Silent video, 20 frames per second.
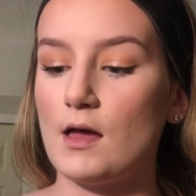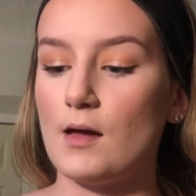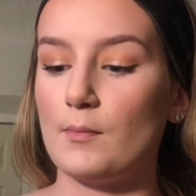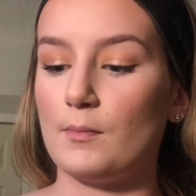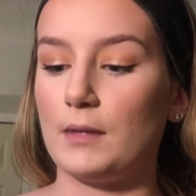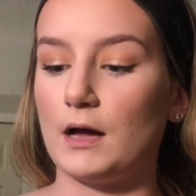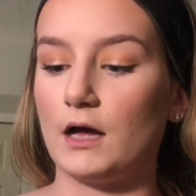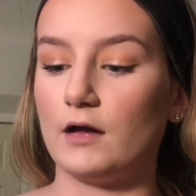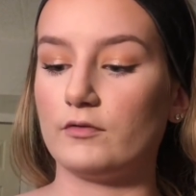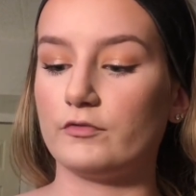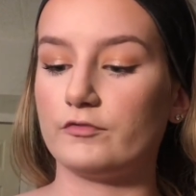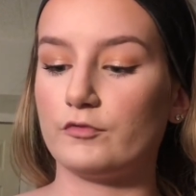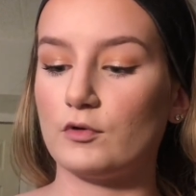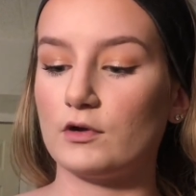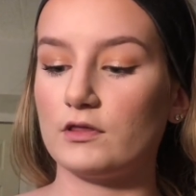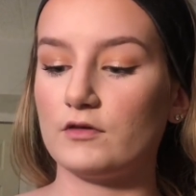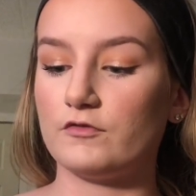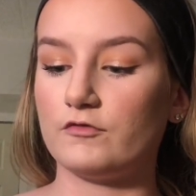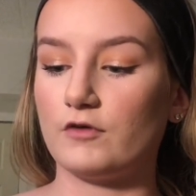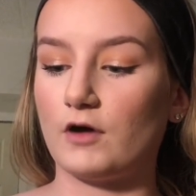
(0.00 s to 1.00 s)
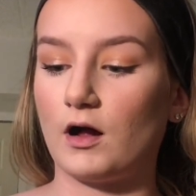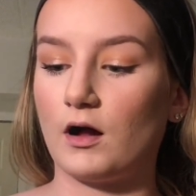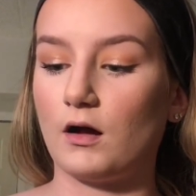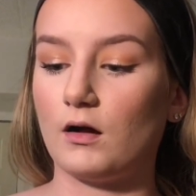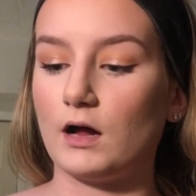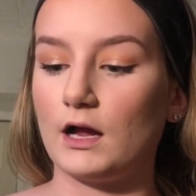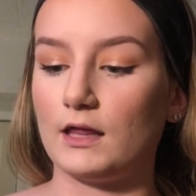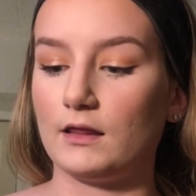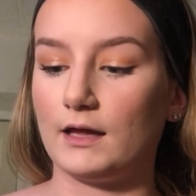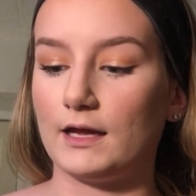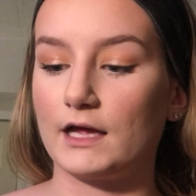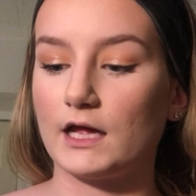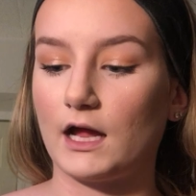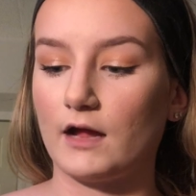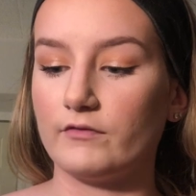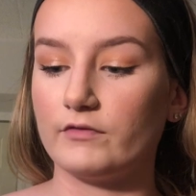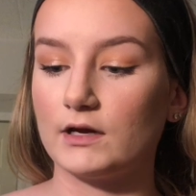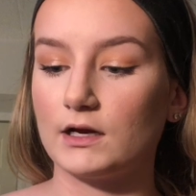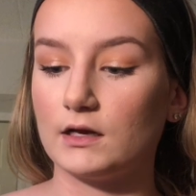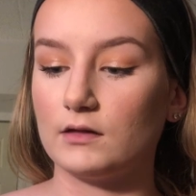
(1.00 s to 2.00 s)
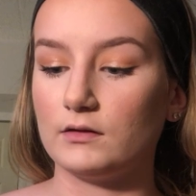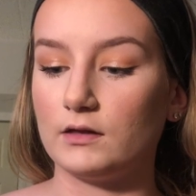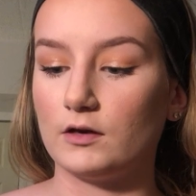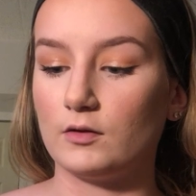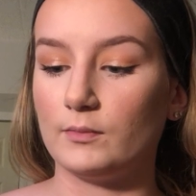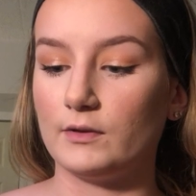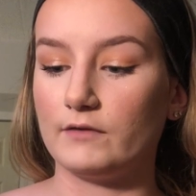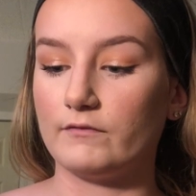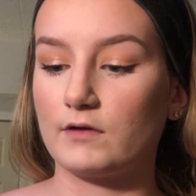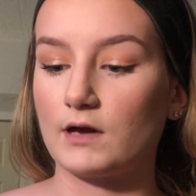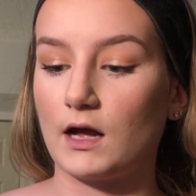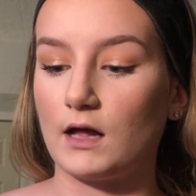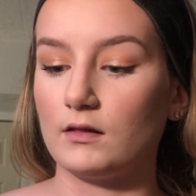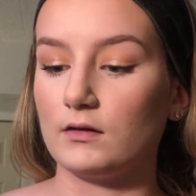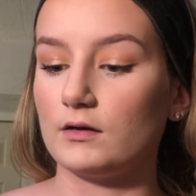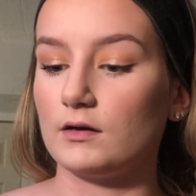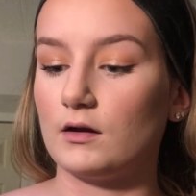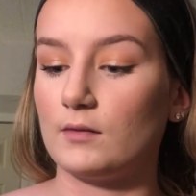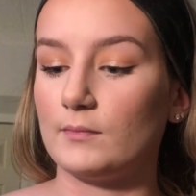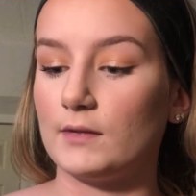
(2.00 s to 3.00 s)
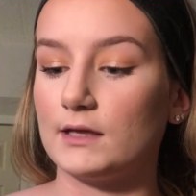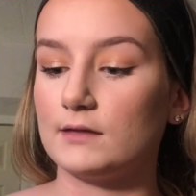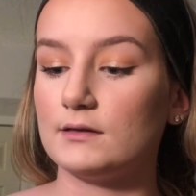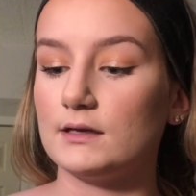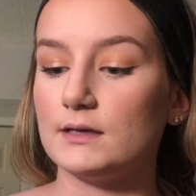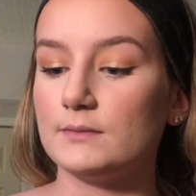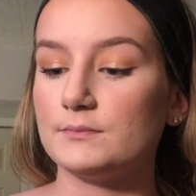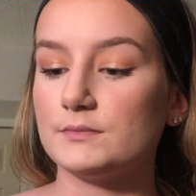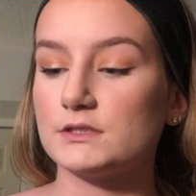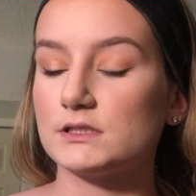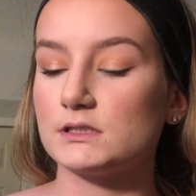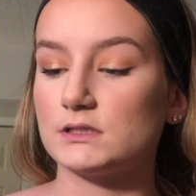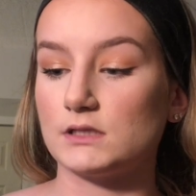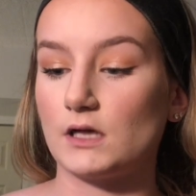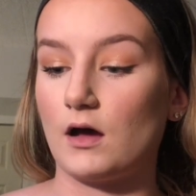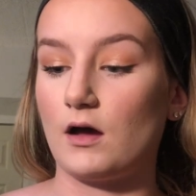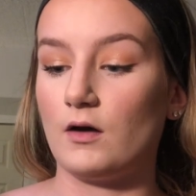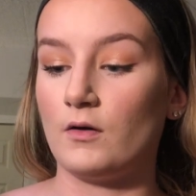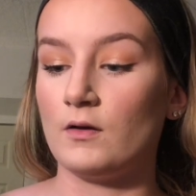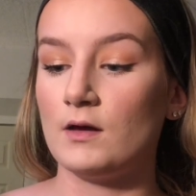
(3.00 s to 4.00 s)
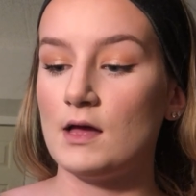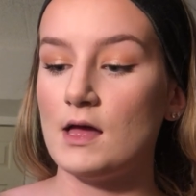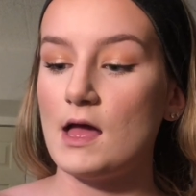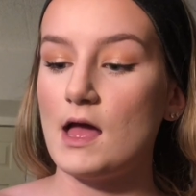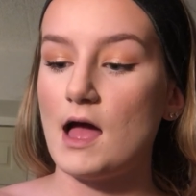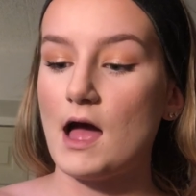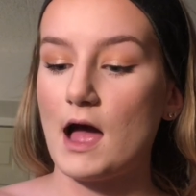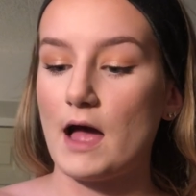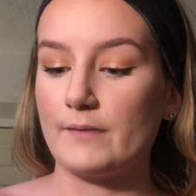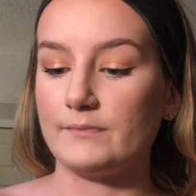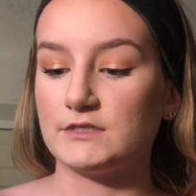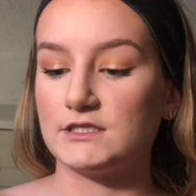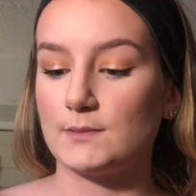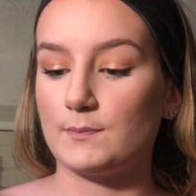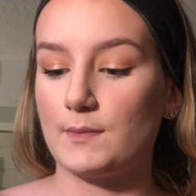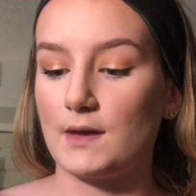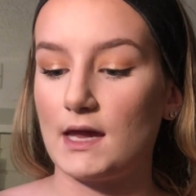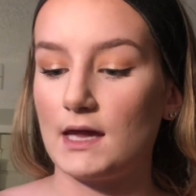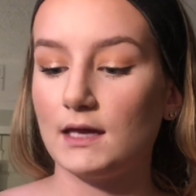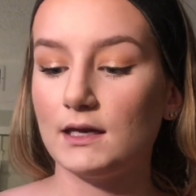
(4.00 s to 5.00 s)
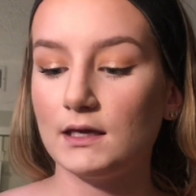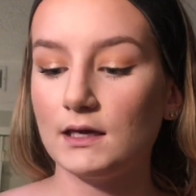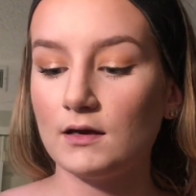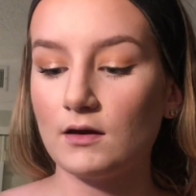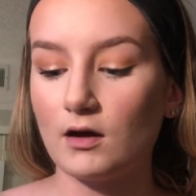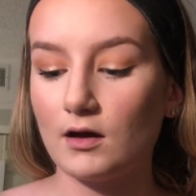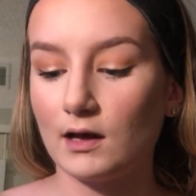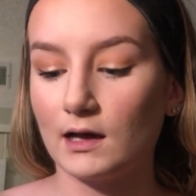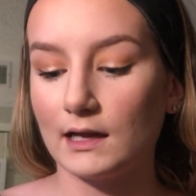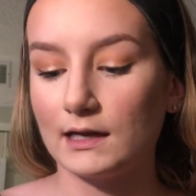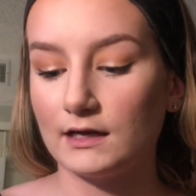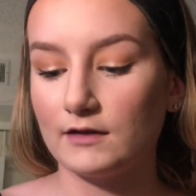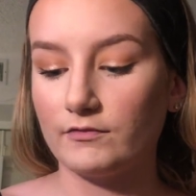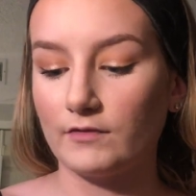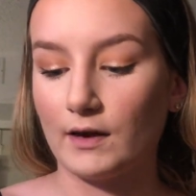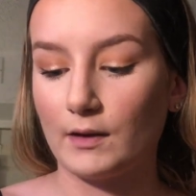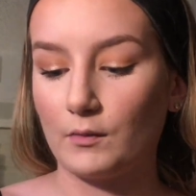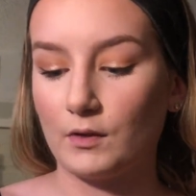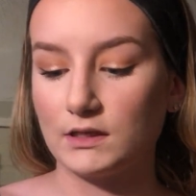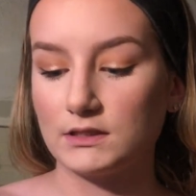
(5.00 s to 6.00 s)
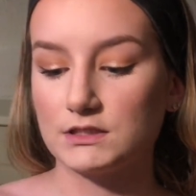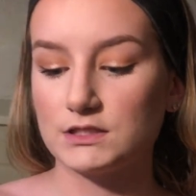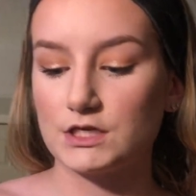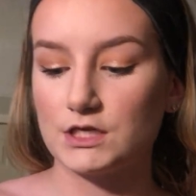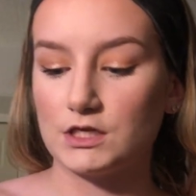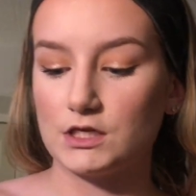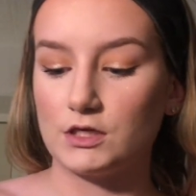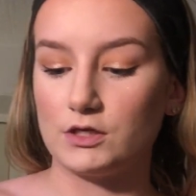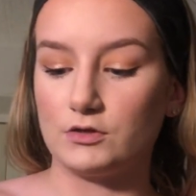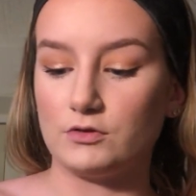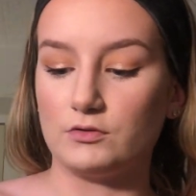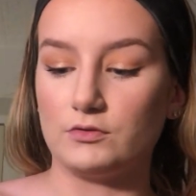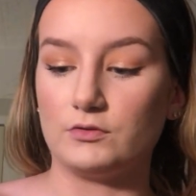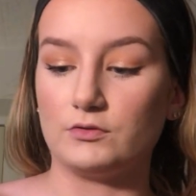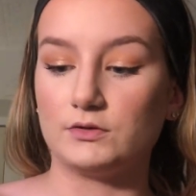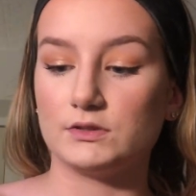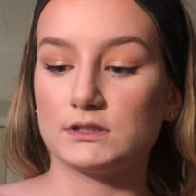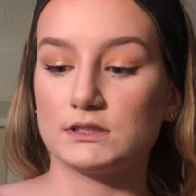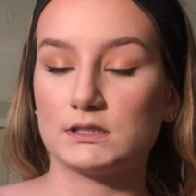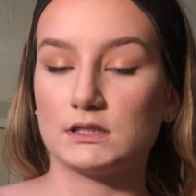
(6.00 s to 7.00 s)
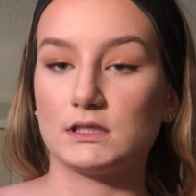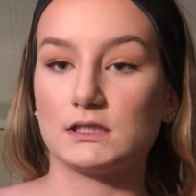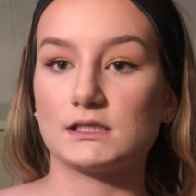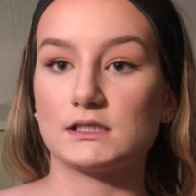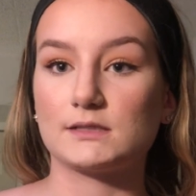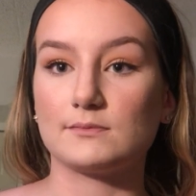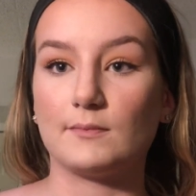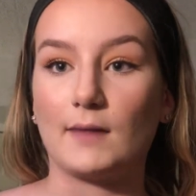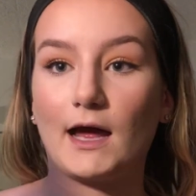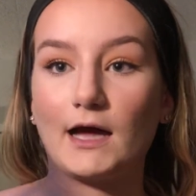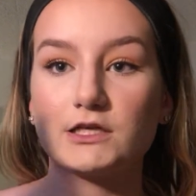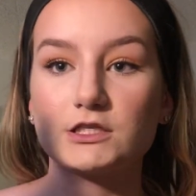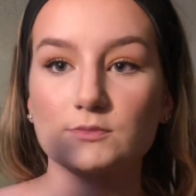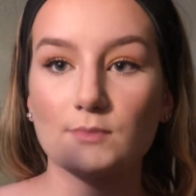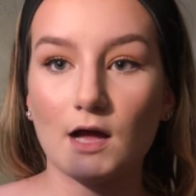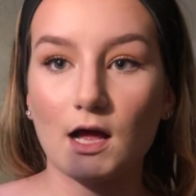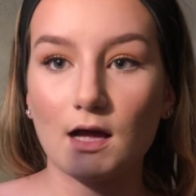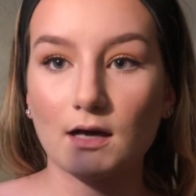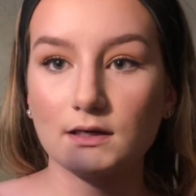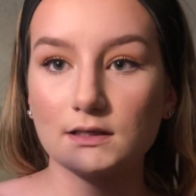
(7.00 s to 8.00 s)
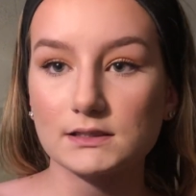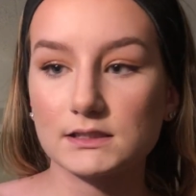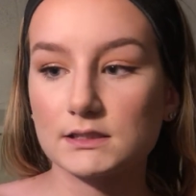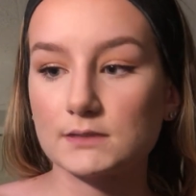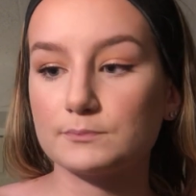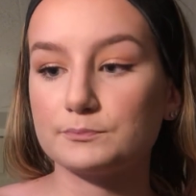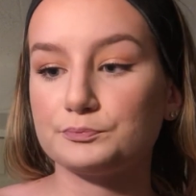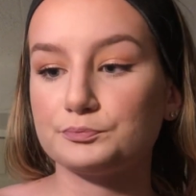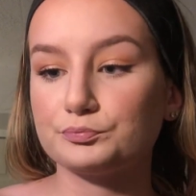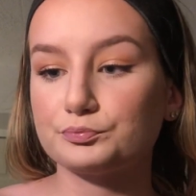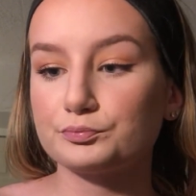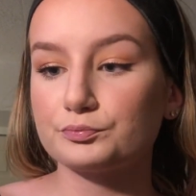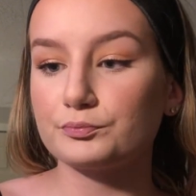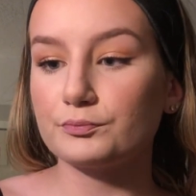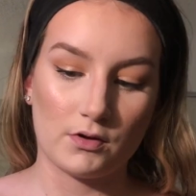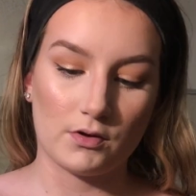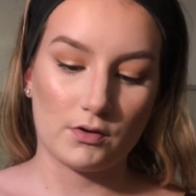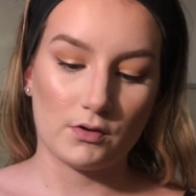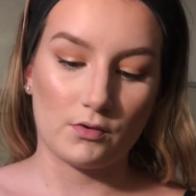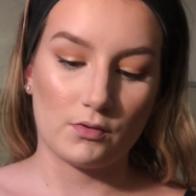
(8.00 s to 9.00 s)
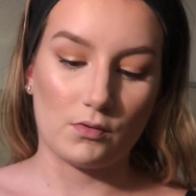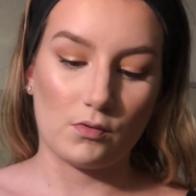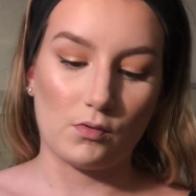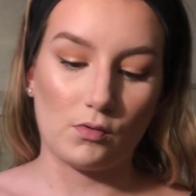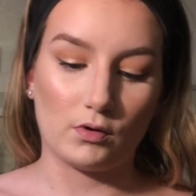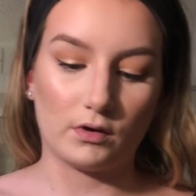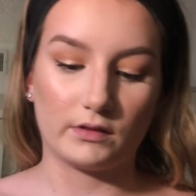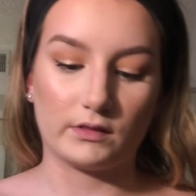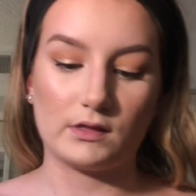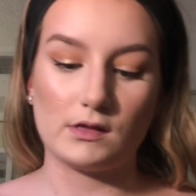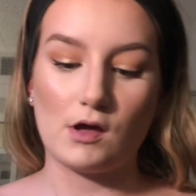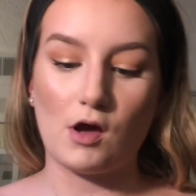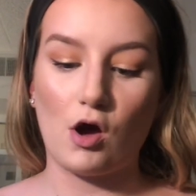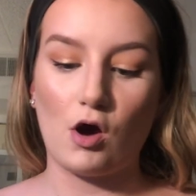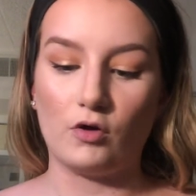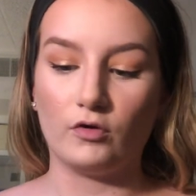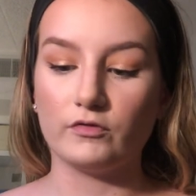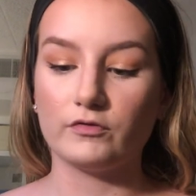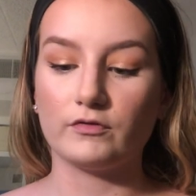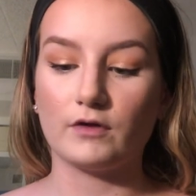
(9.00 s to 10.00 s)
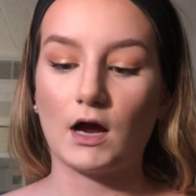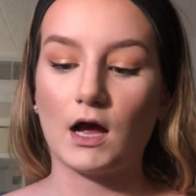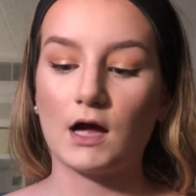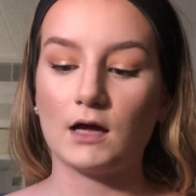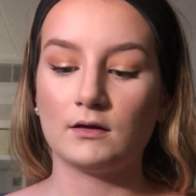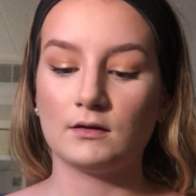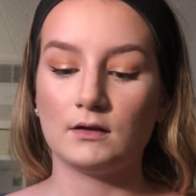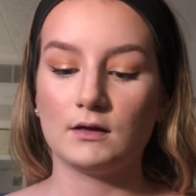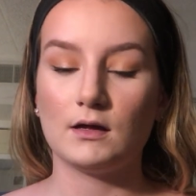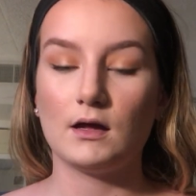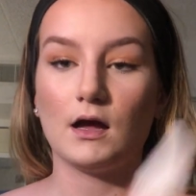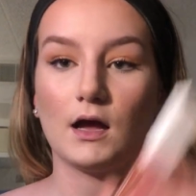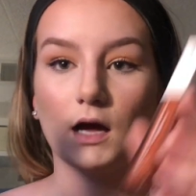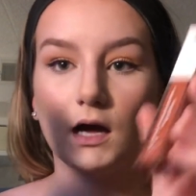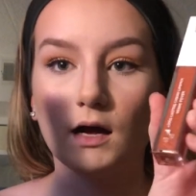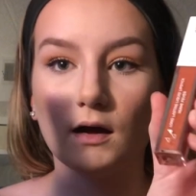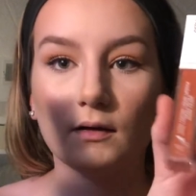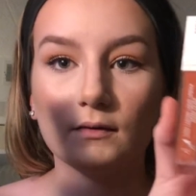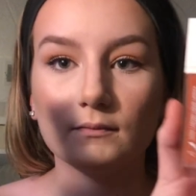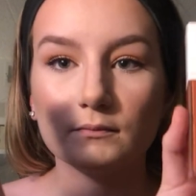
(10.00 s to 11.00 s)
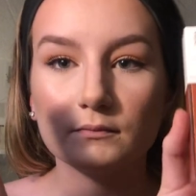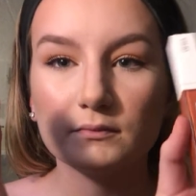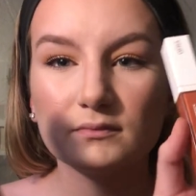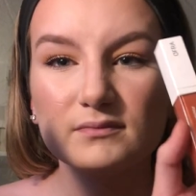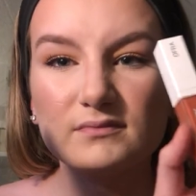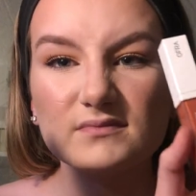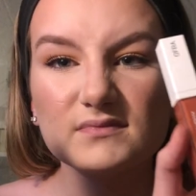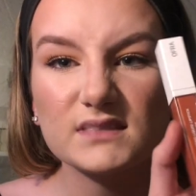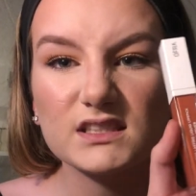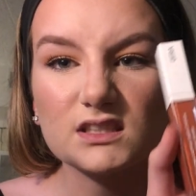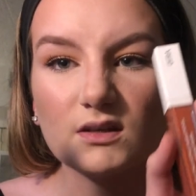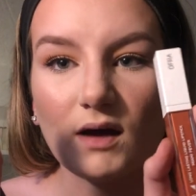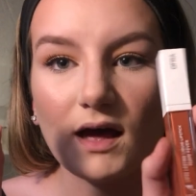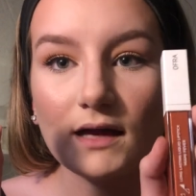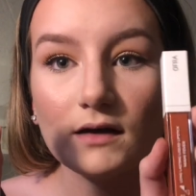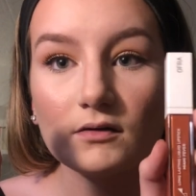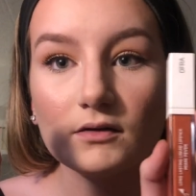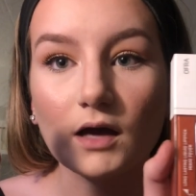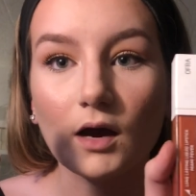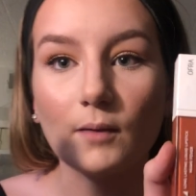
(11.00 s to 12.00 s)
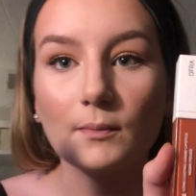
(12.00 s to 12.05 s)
But for the fall, I like having a little bit of color on my lips. So I'm debating on if I want to use the Smashbox or the Ofra. So I don't know.